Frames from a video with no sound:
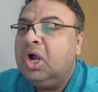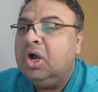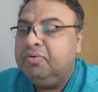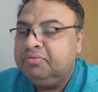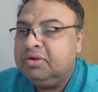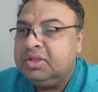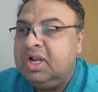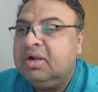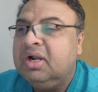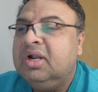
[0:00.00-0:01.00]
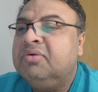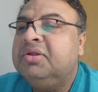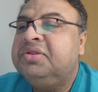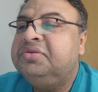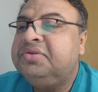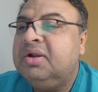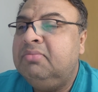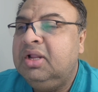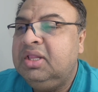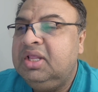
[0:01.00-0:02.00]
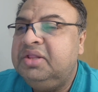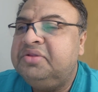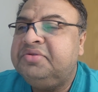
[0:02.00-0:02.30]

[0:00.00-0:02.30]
of central nervous system disease